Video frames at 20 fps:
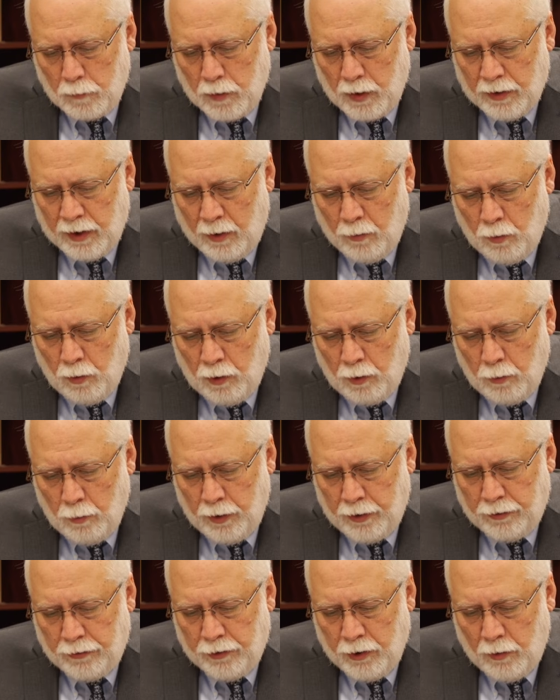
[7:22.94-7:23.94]
they work
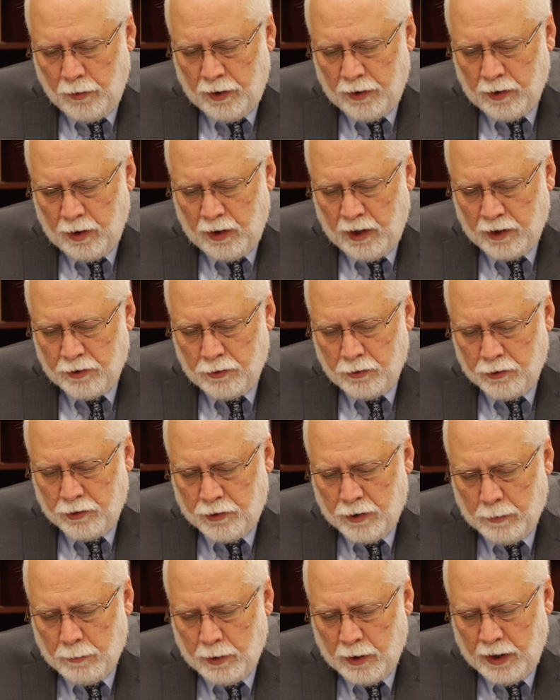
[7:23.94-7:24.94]
with. So intellectual
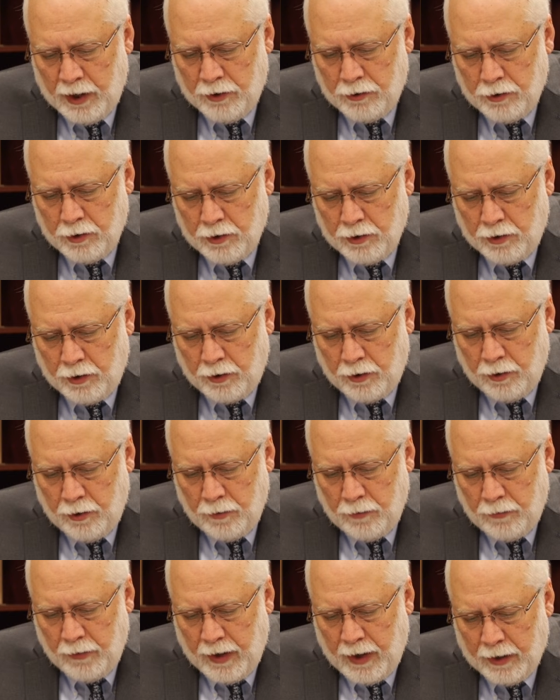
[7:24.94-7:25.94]
stimulation is the
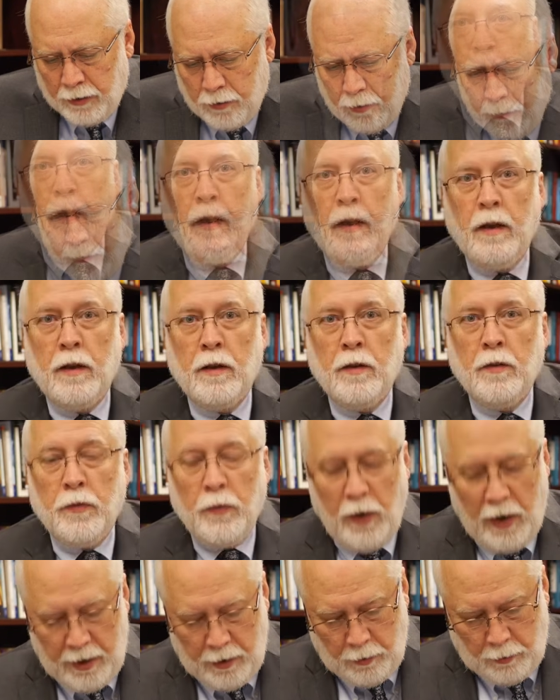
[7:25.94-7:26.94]
third factor. The
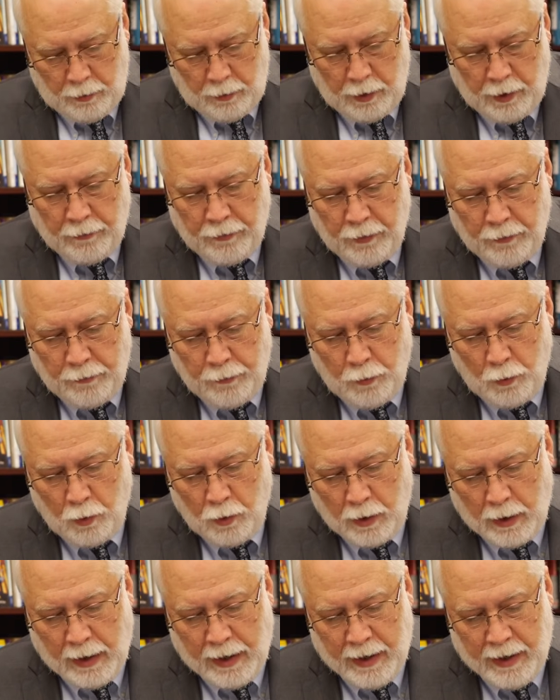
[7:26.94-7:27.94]
final of the
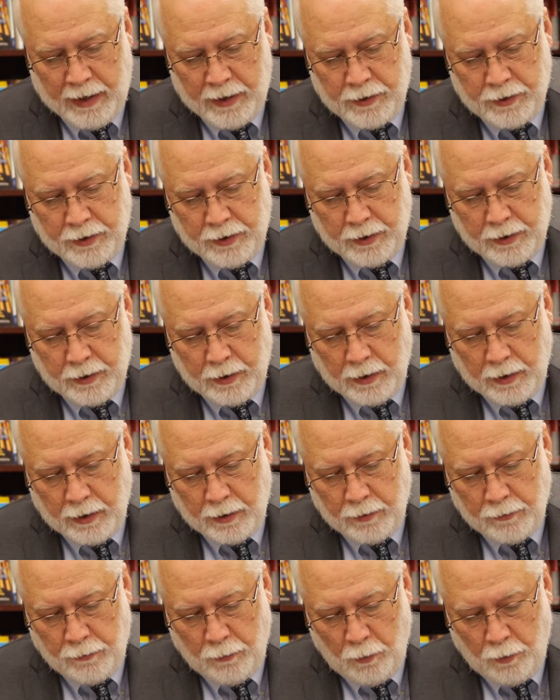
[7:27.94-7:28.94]
four I's,
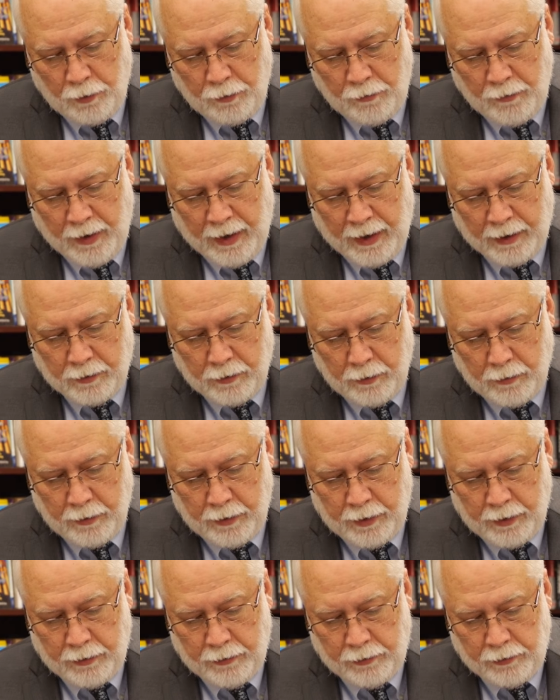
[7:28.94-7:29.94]
the fourth factor,
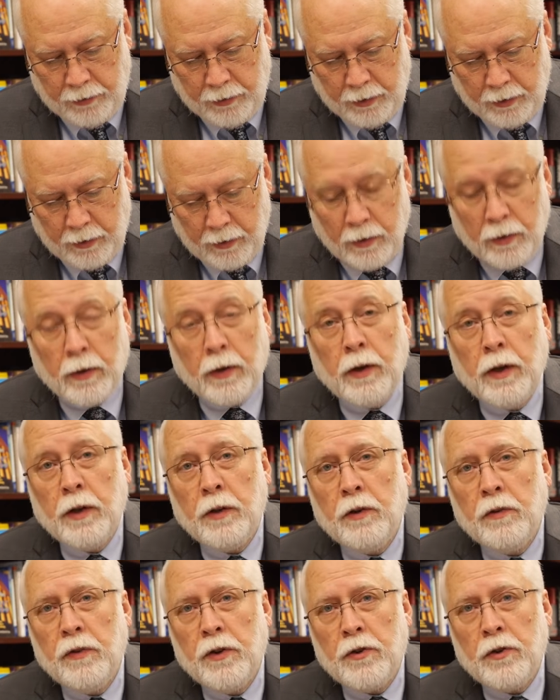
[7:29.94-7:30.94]
is
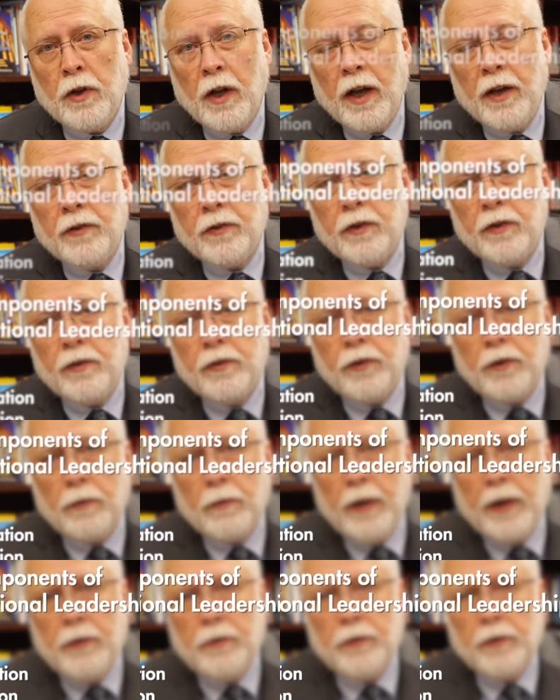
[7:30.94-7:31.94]
individualized
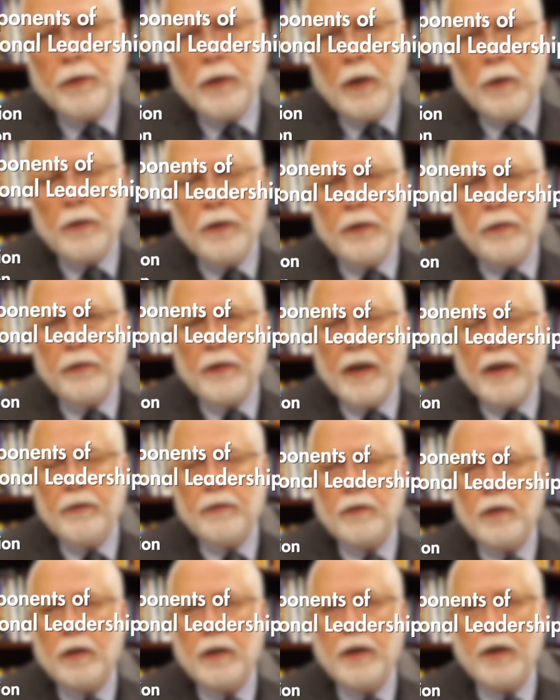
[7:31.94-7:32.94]
consideration. Now, in this case,
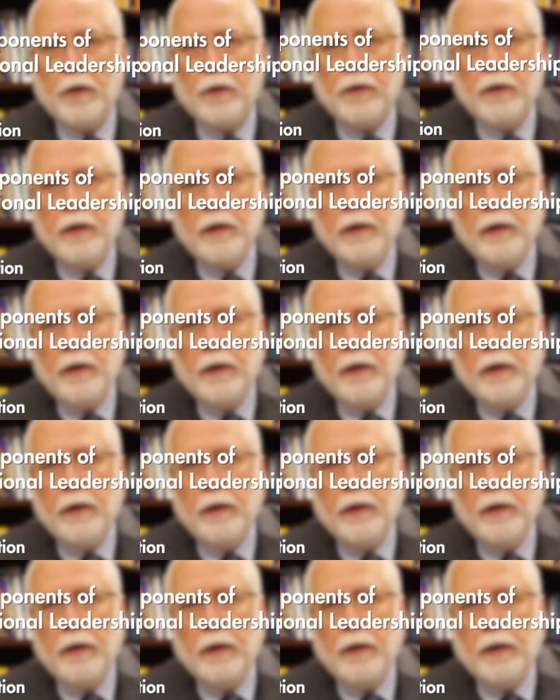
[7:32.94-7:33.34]
the leader